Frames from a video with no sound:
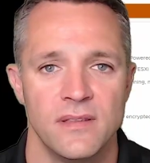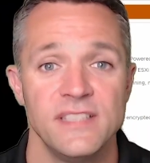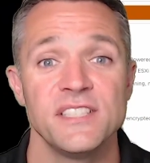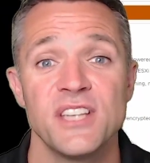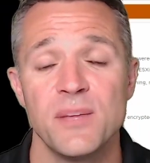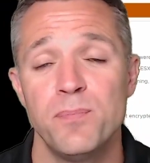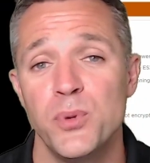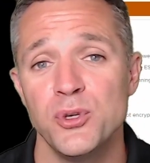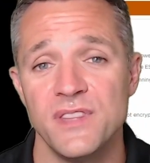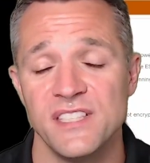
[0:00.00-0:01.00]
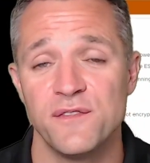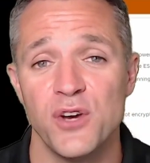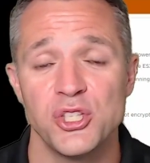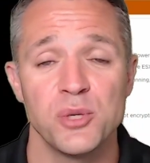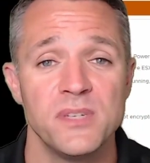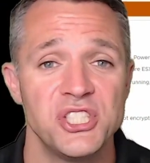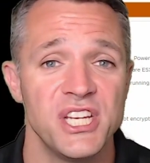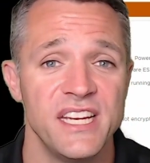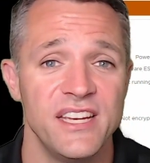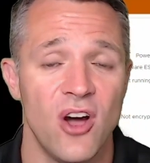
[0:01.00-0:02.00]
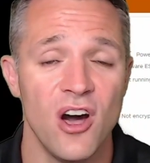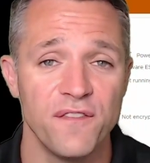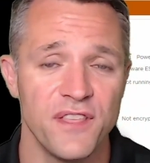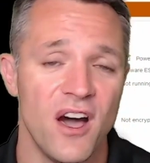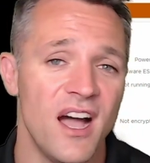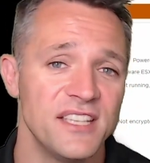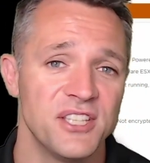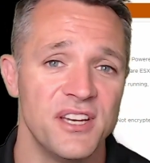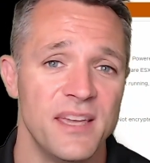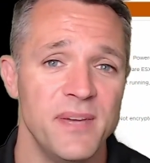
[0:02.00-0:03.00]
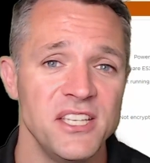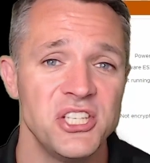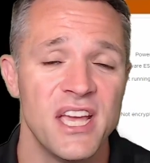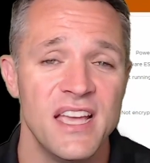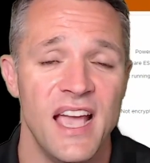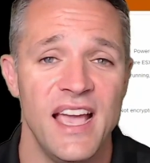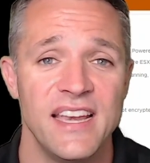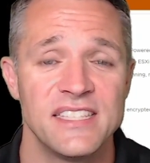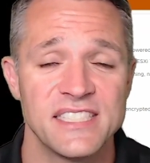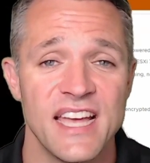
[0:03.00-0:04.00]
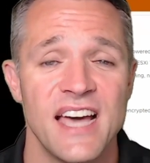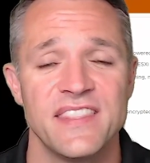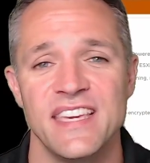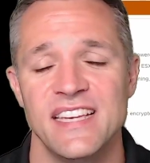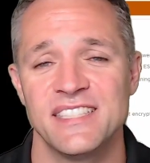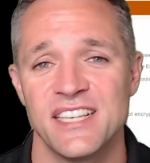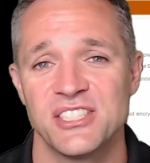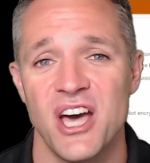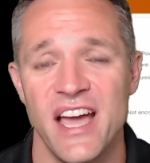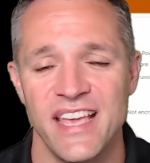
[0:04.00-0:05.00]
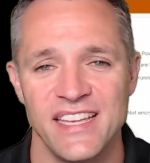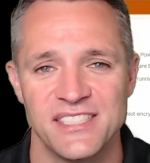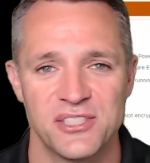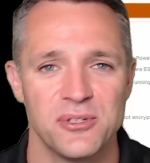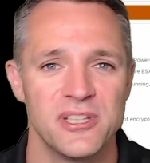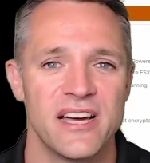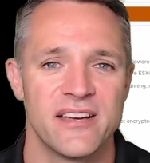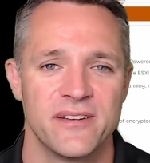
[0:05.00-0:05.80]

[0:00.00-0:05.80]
This is going to boot this virtual machine off the ISO image and start the ESXi installer.